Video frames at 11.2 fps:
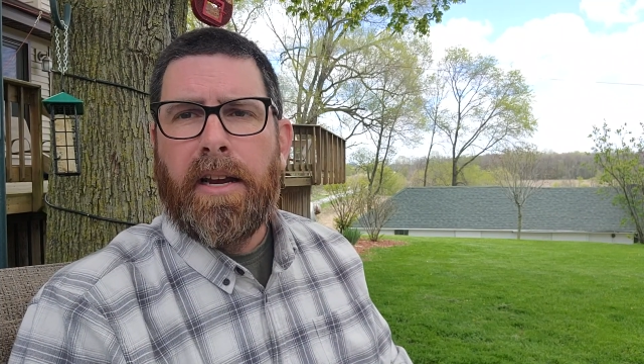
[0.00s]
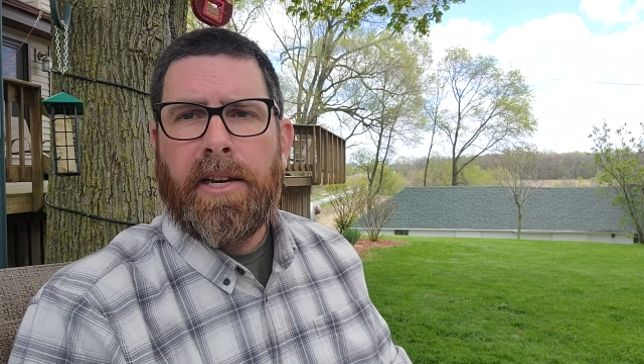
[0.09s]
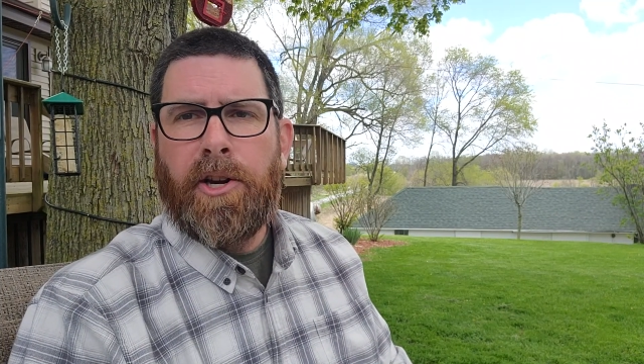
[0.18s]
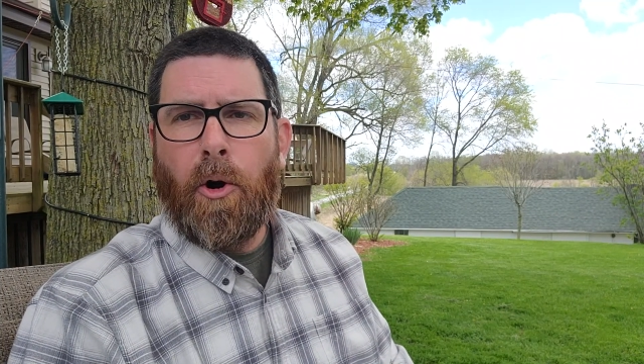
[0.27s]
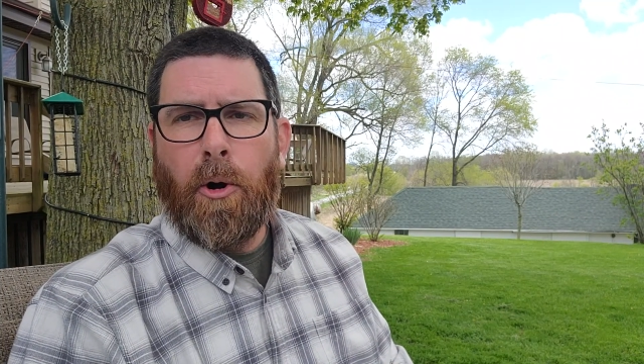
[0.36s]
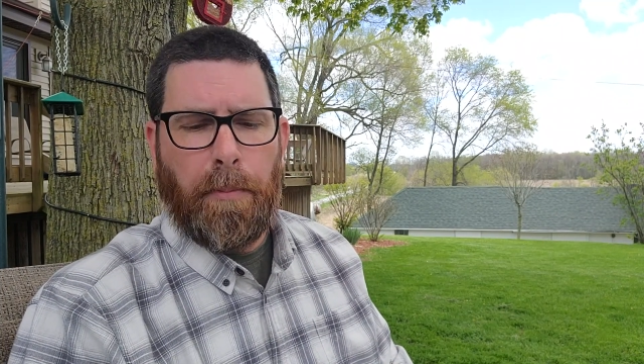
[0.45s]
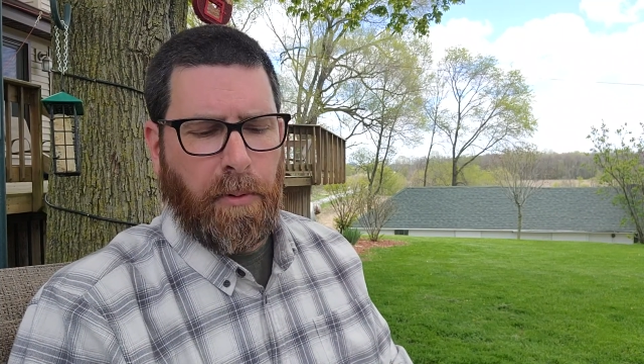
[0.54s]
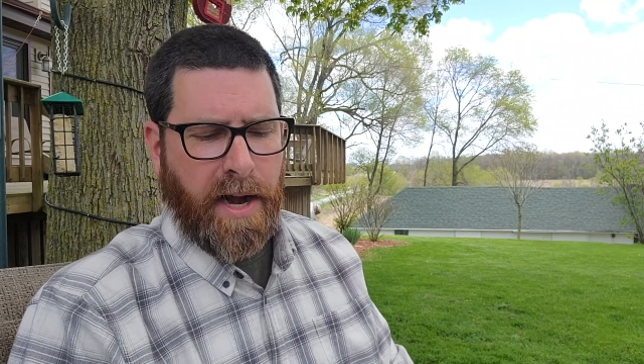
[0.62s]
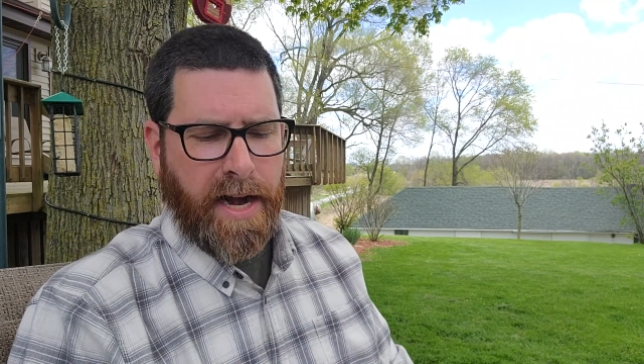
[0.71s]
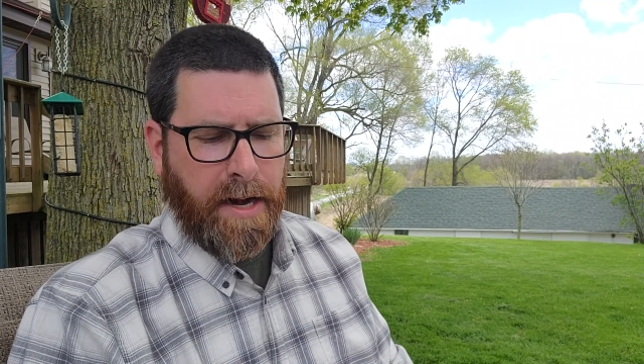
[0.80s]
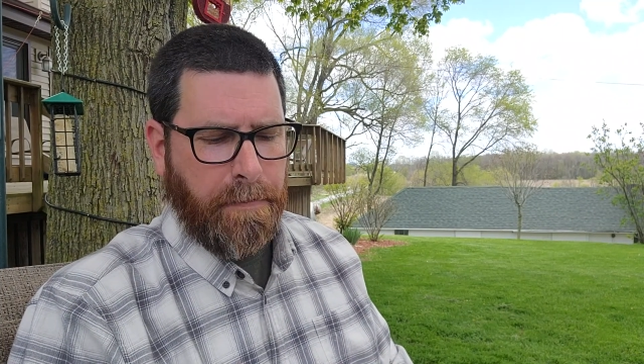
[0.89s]
your
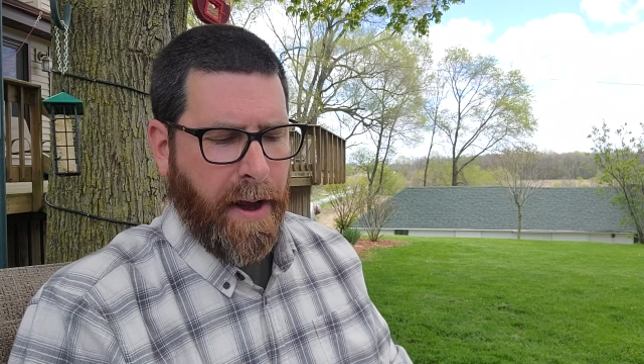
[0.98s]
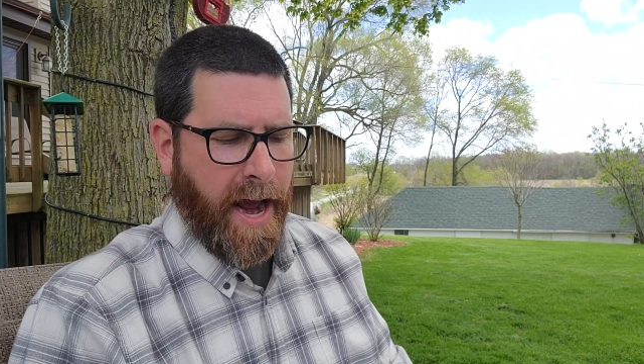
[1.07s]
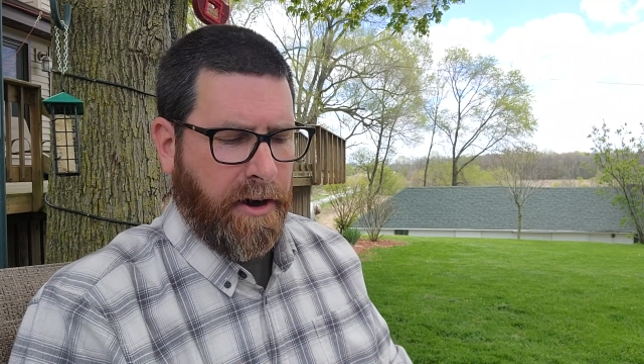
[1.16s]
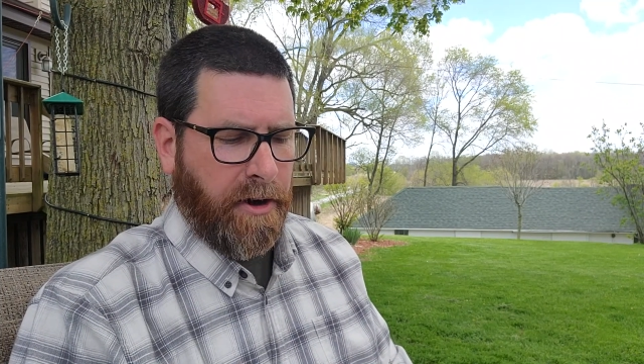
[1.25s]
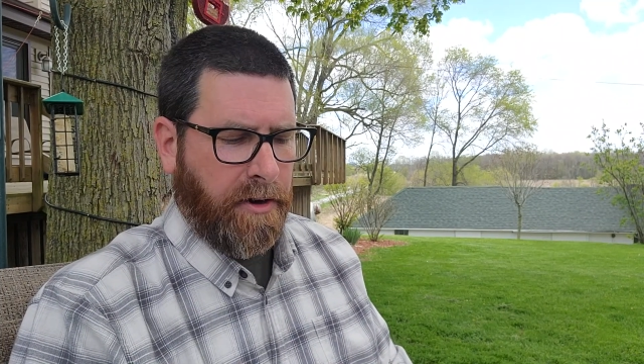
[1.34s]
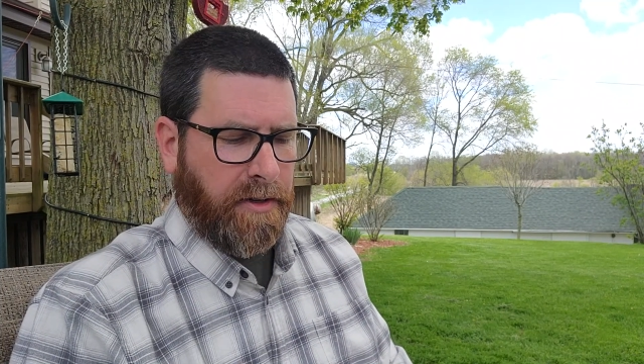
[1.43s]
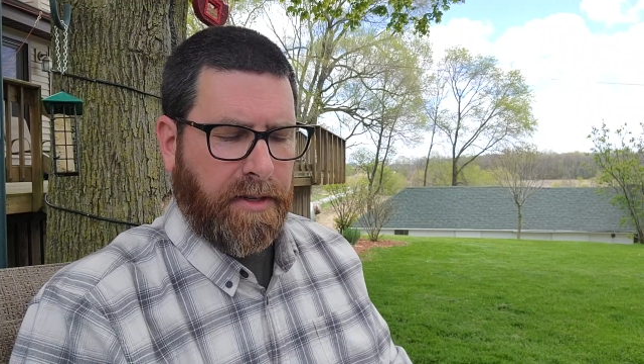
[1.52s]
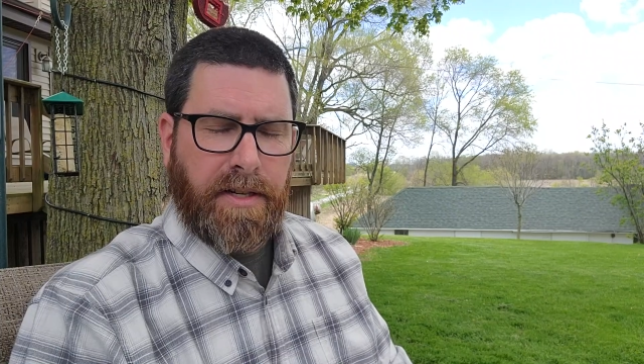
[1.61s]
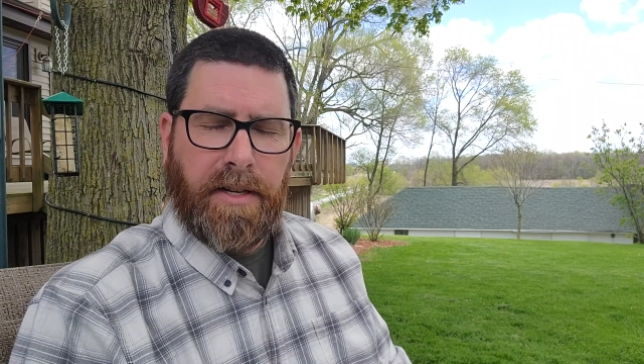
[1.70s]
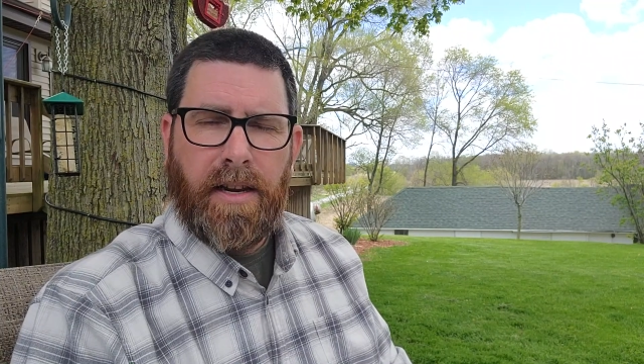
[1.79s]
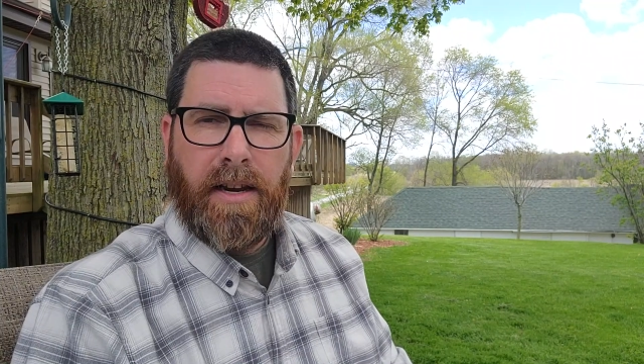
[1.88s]
brain
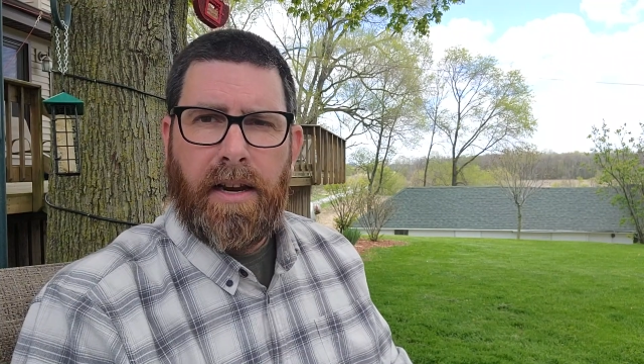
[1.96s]
patterns